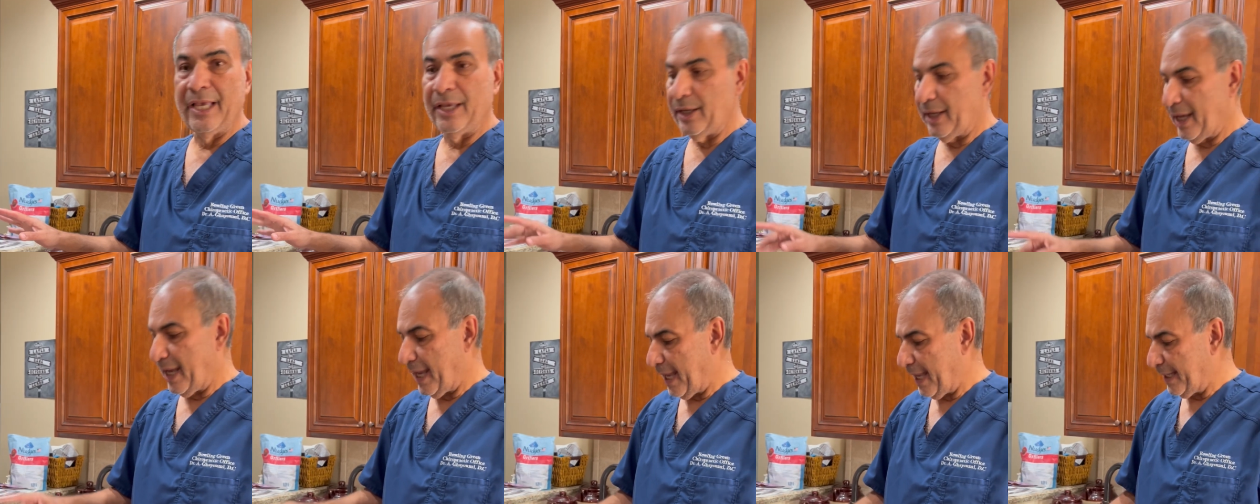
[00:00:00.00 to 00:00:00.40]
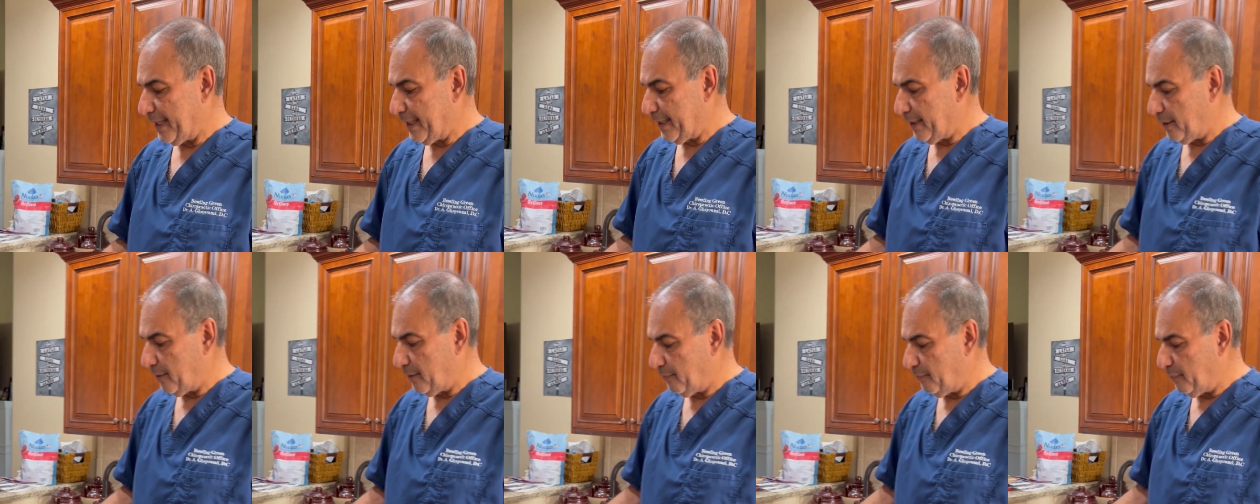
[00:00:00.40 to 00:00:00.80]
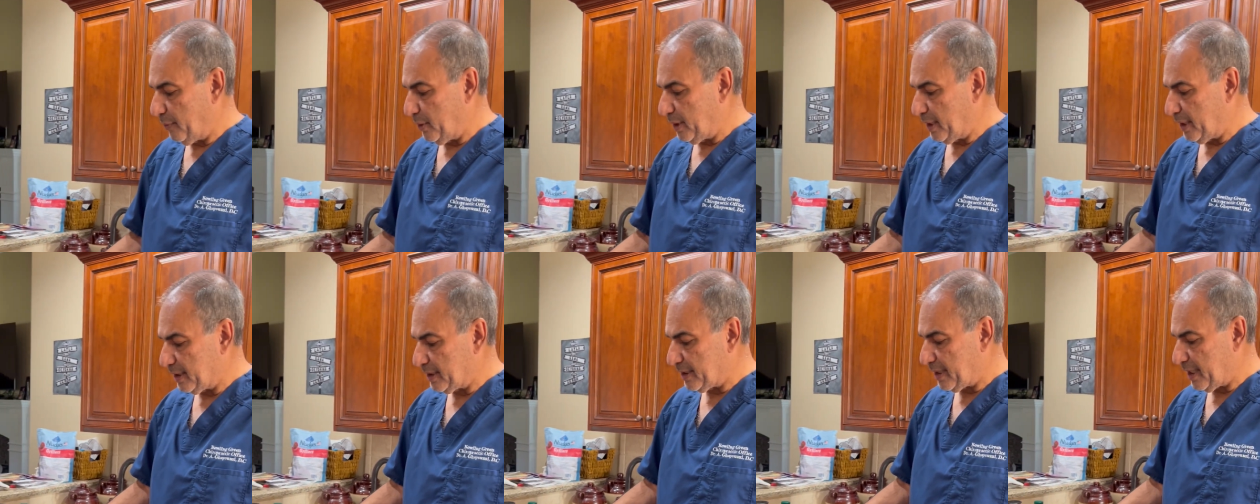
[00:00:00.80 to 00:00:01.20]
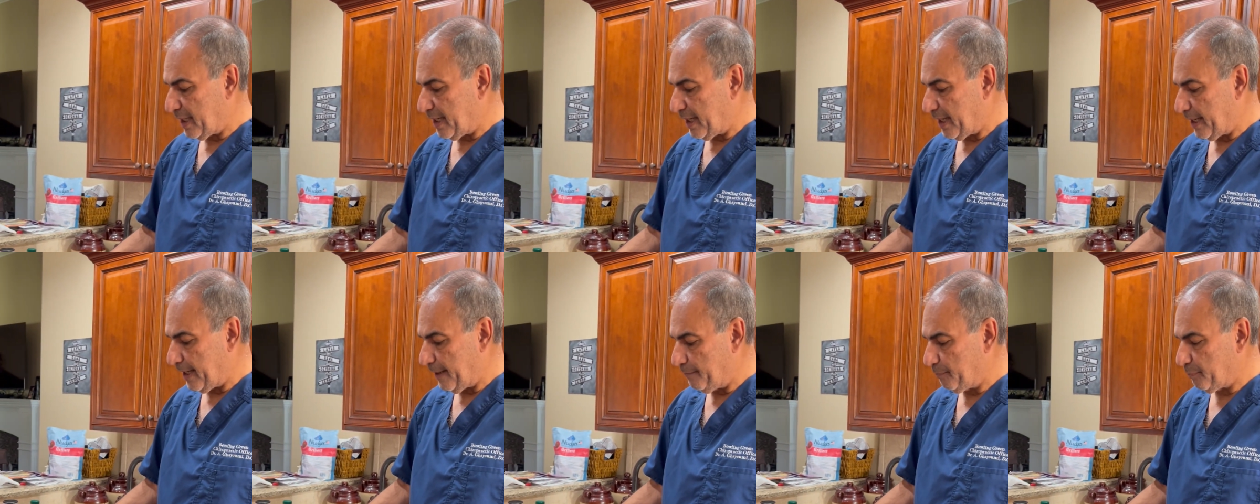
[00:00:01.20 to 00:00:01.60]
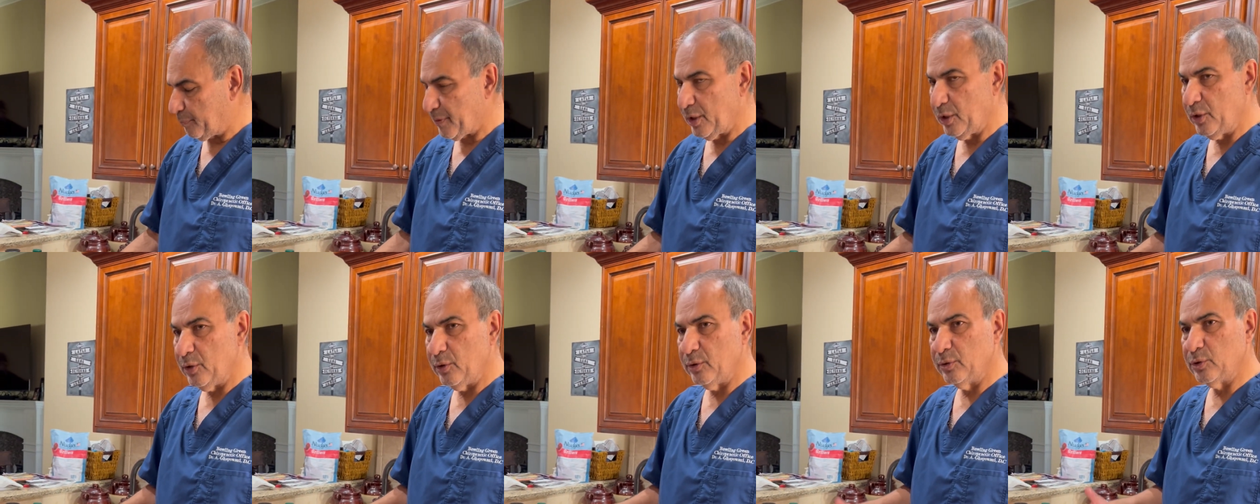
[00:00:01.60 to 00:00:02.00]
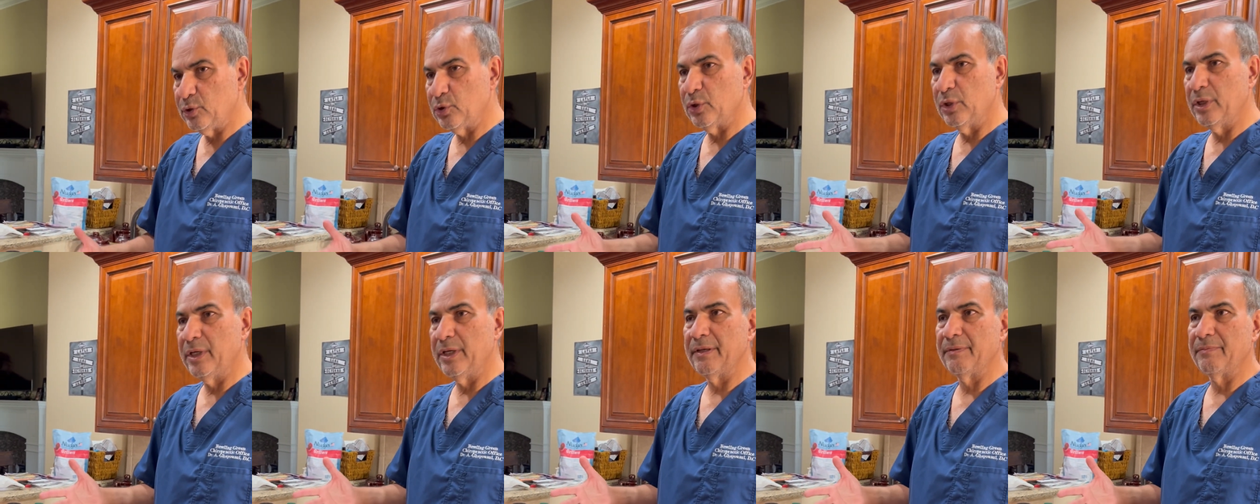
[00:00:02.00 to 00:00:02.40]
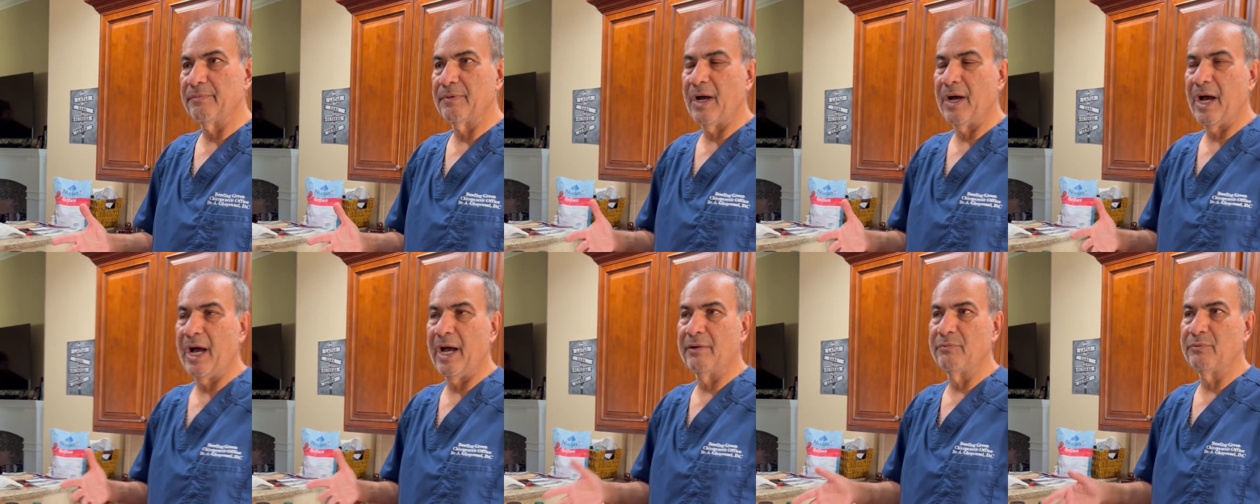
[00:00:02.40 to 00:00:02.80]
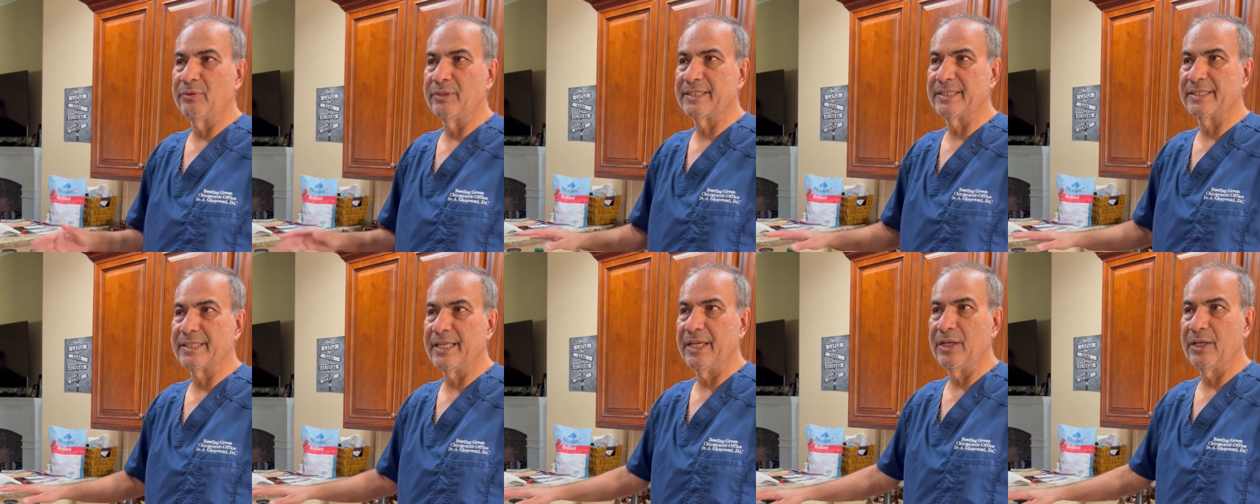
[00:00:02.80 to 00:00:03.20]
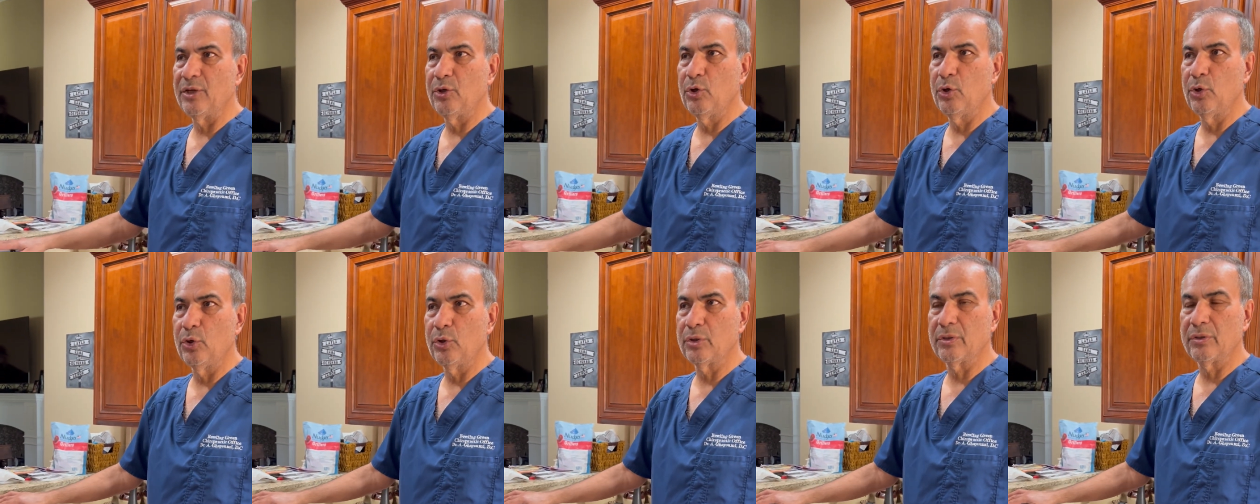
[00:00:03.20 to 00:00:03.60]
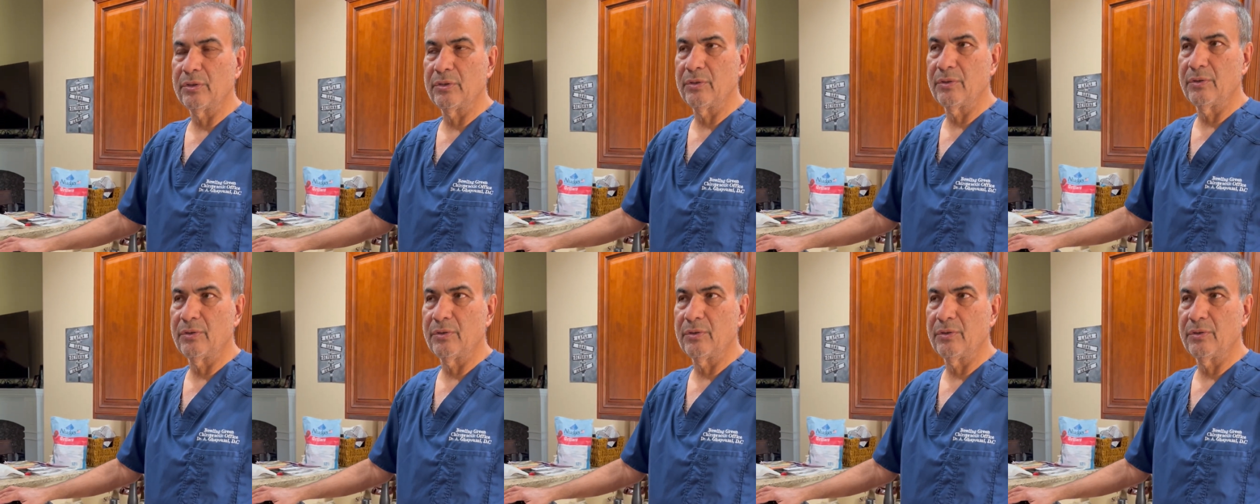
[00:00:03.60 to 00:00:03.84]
And with the time, usually I would say good